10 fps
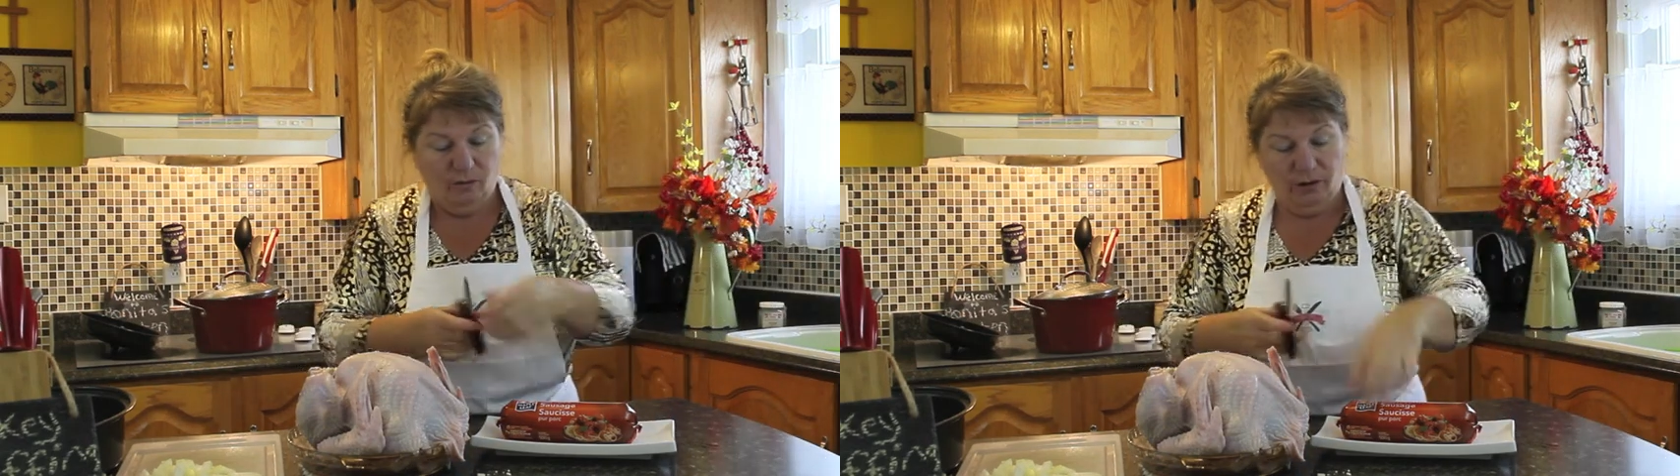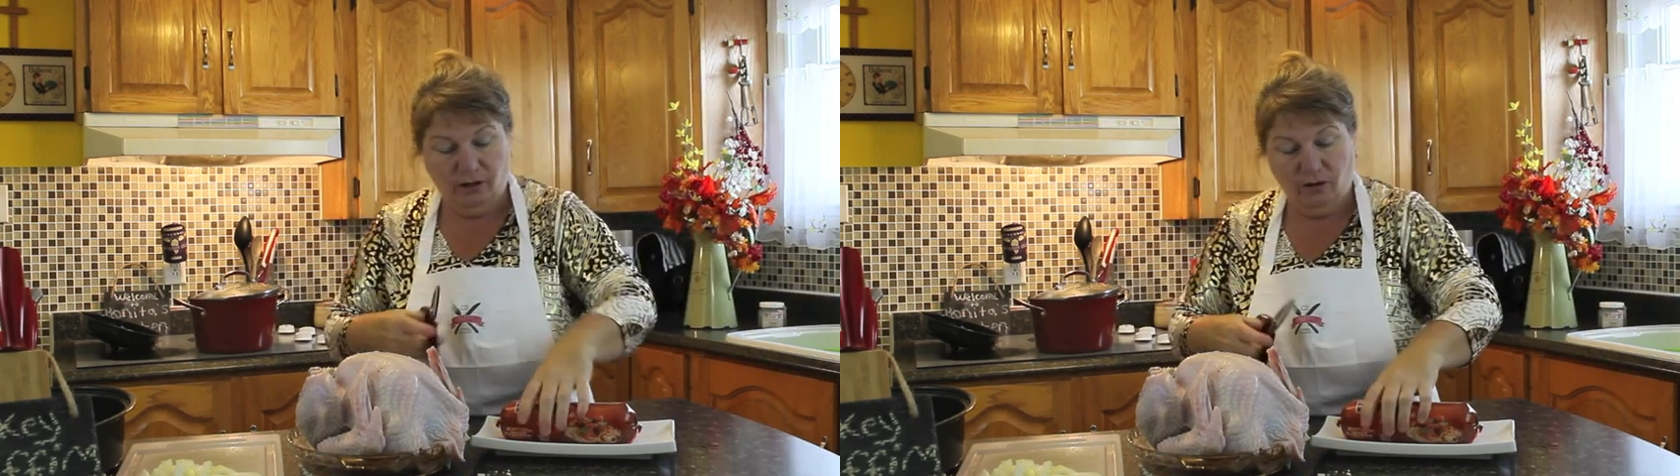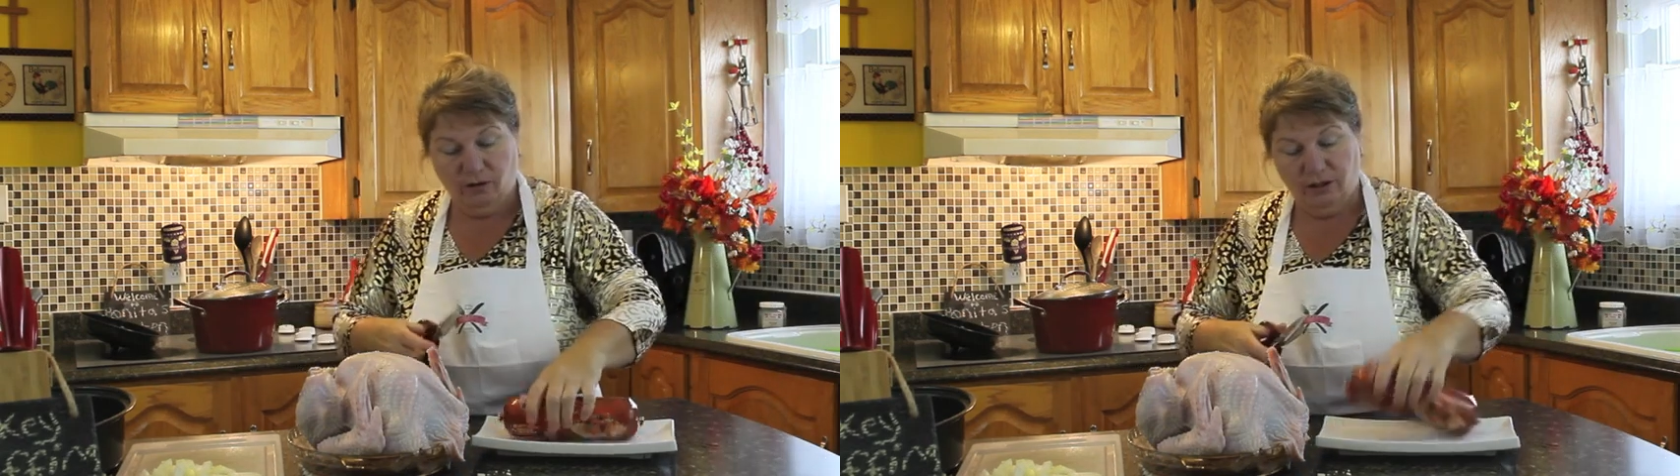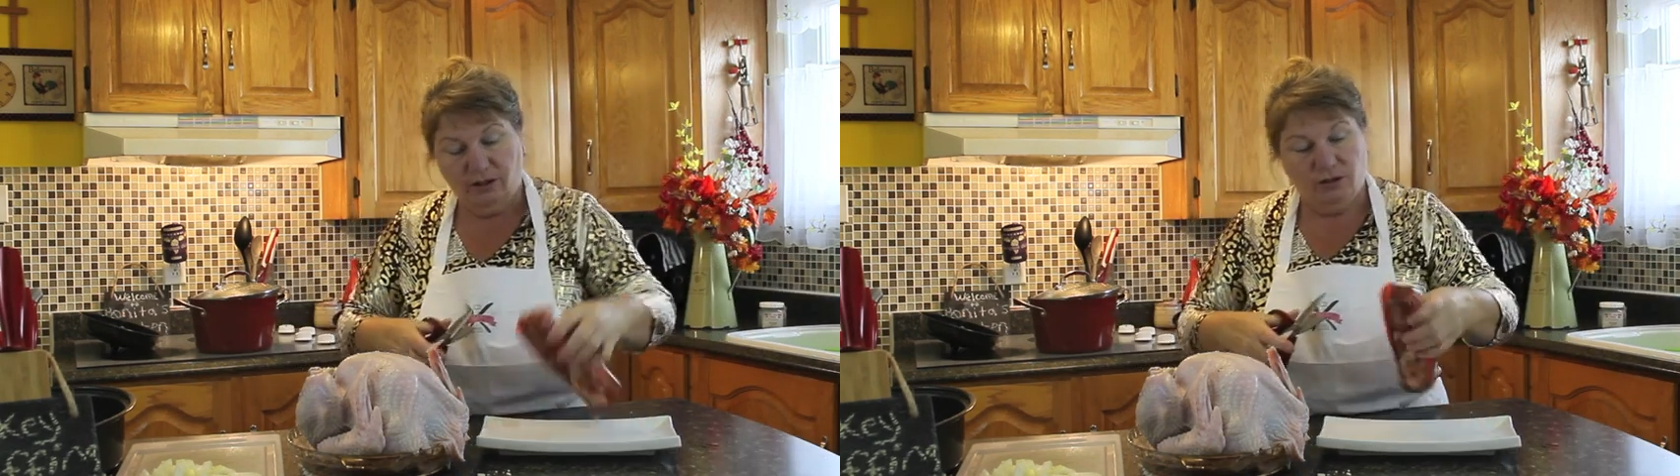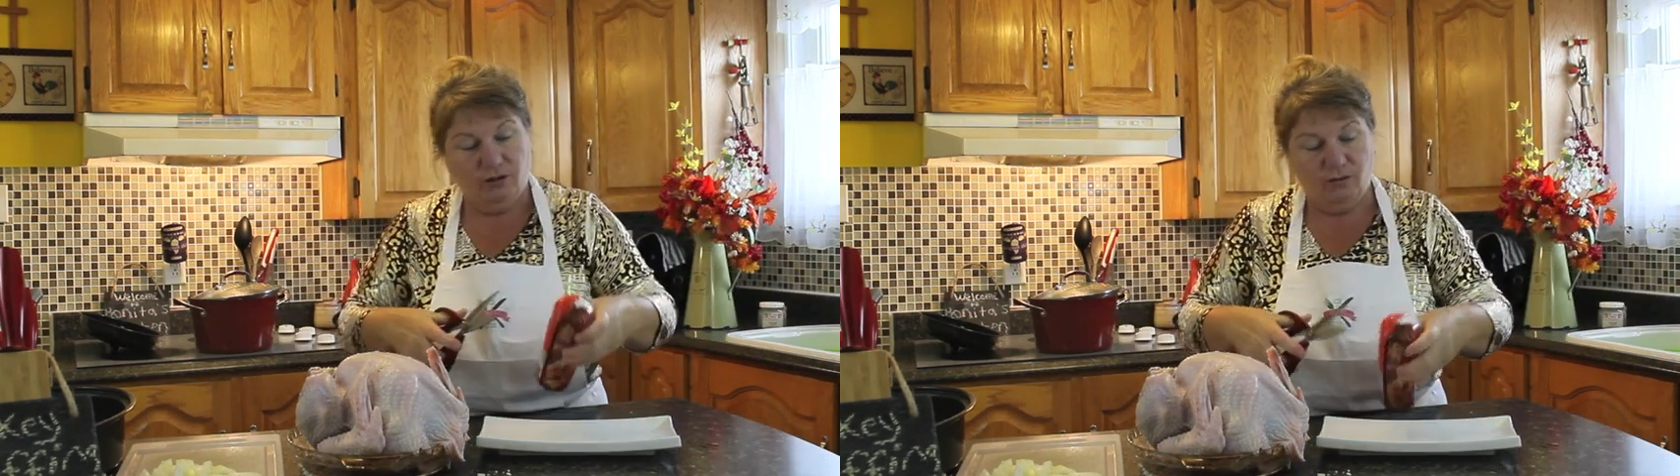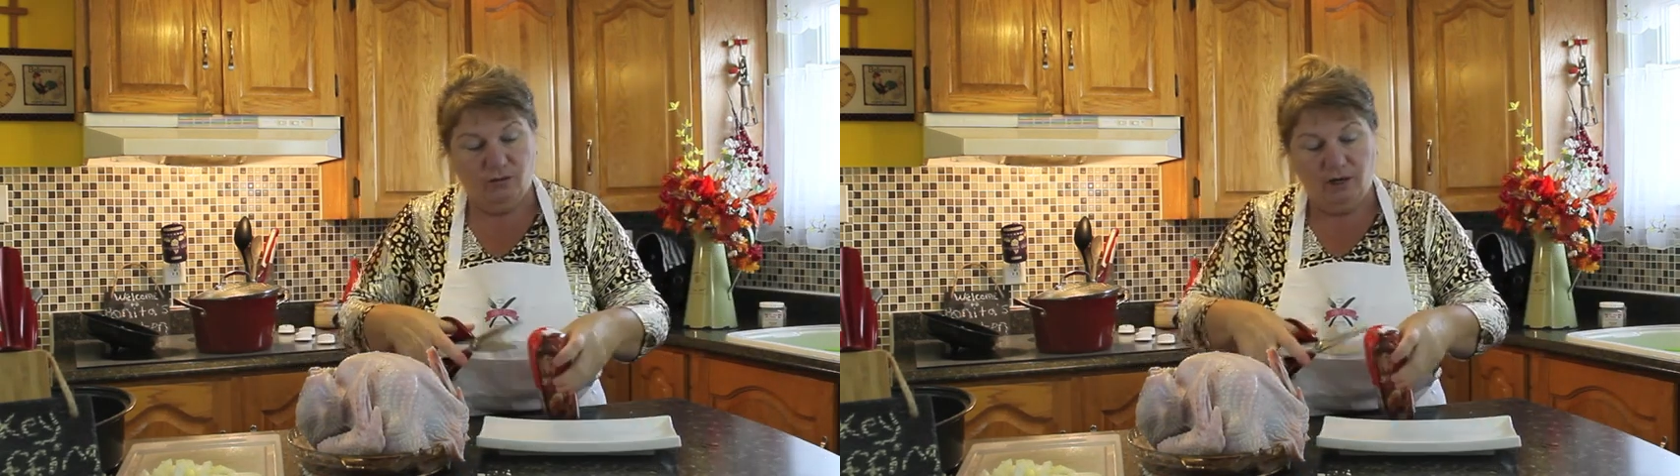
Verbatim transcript: we're going to